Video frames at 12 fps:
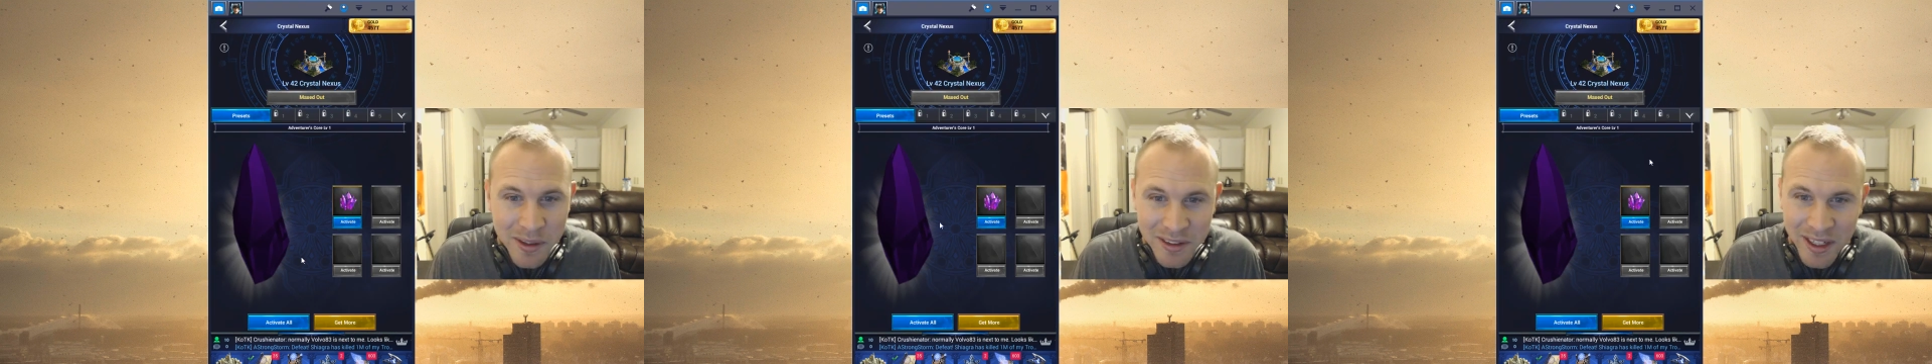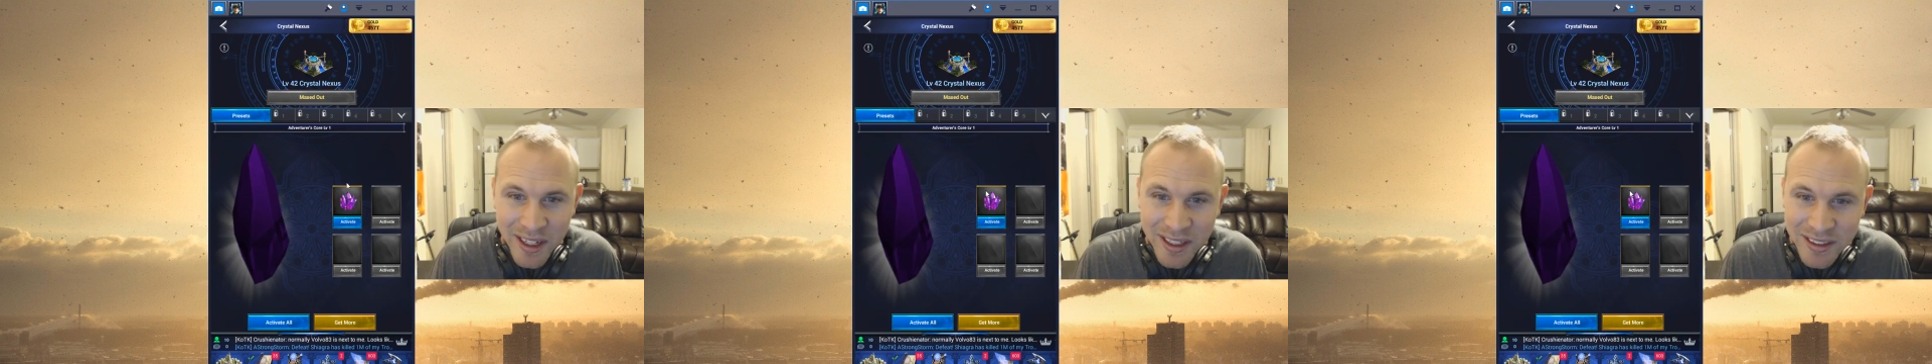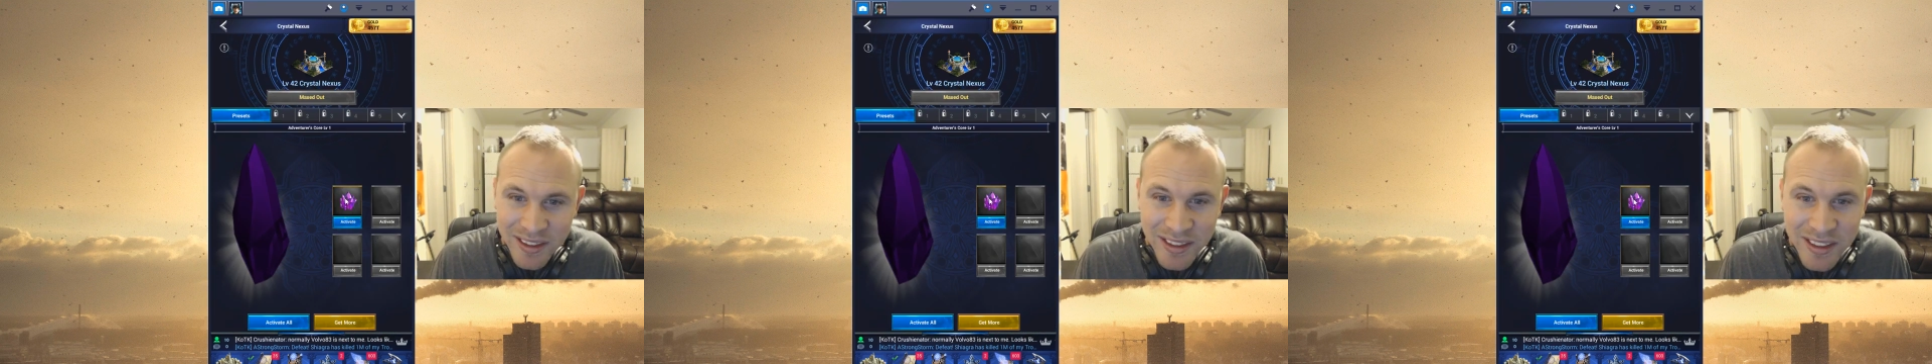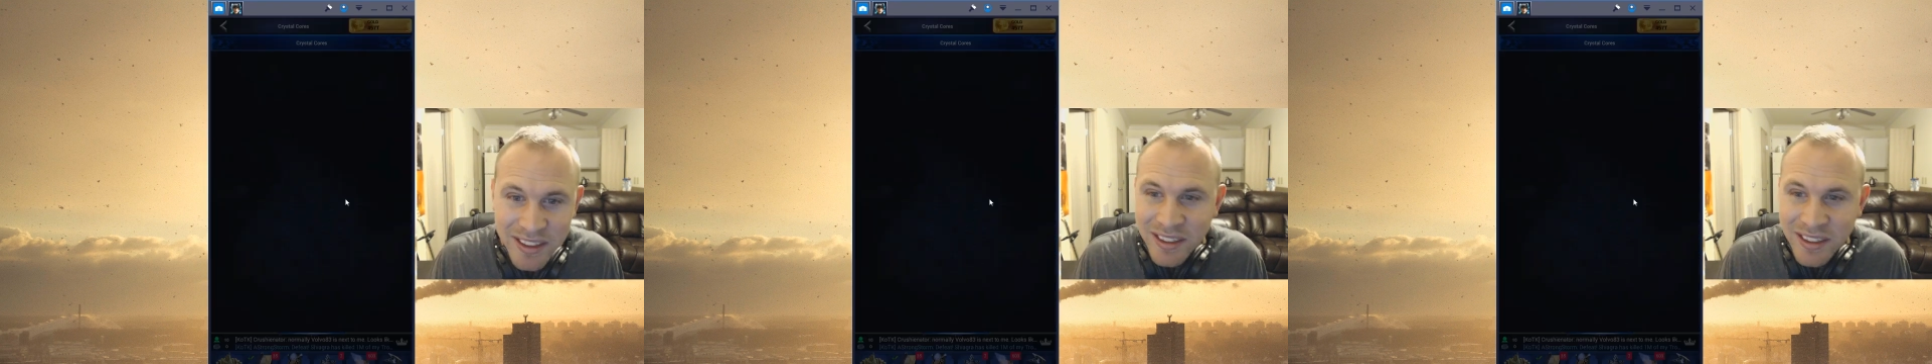guys, because
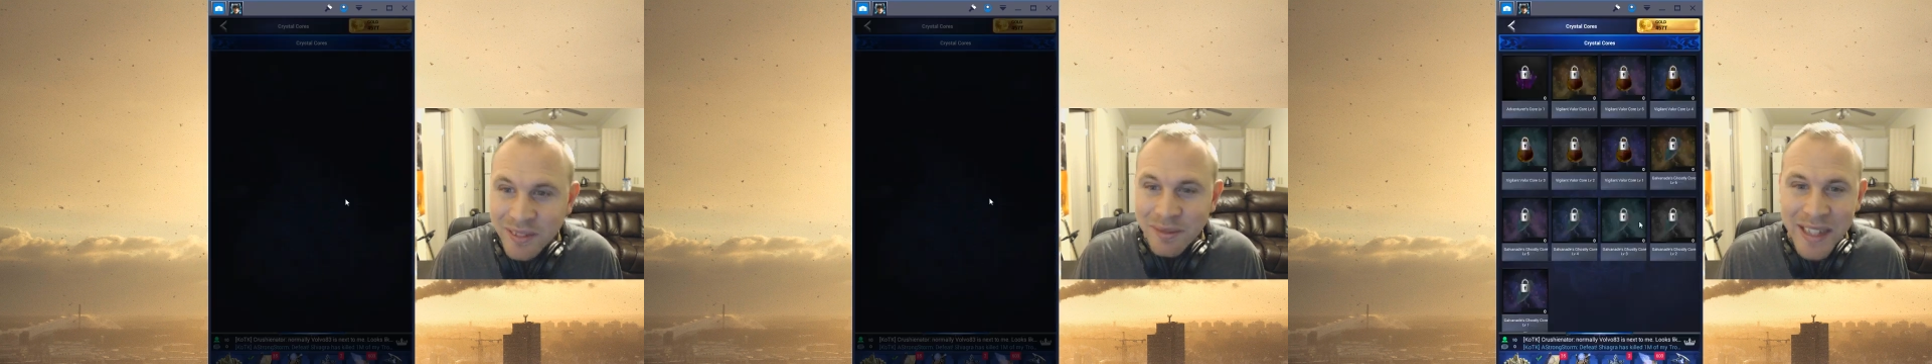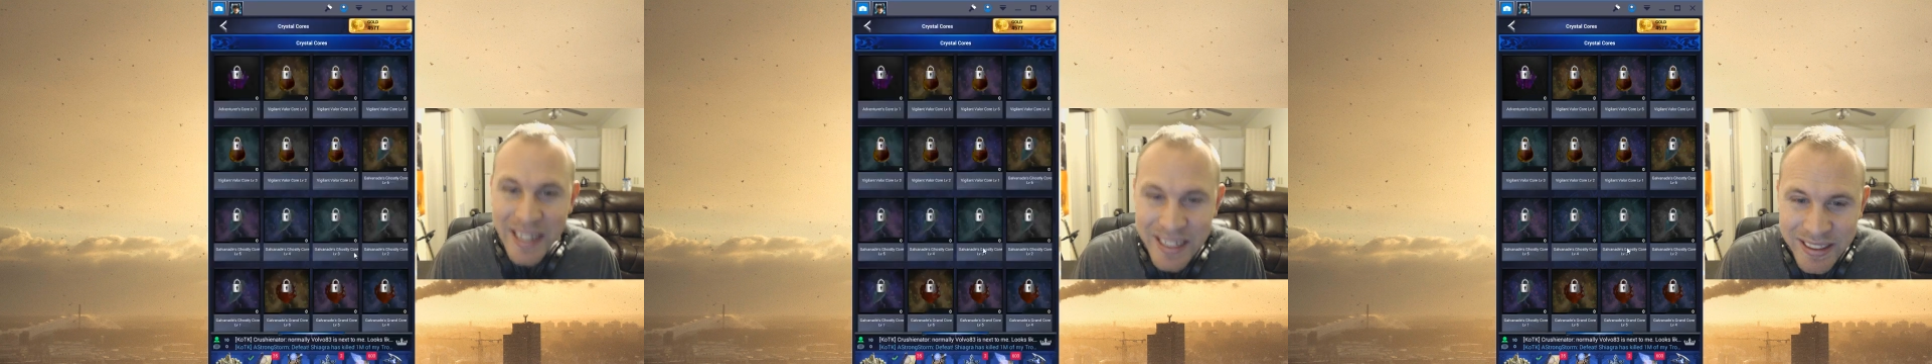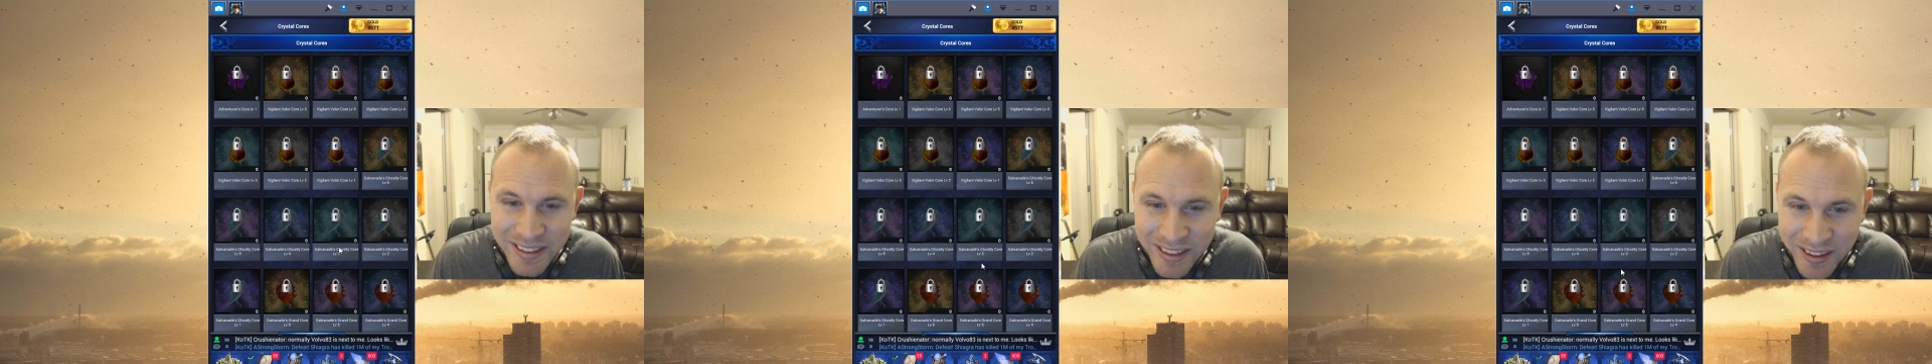these are amazing.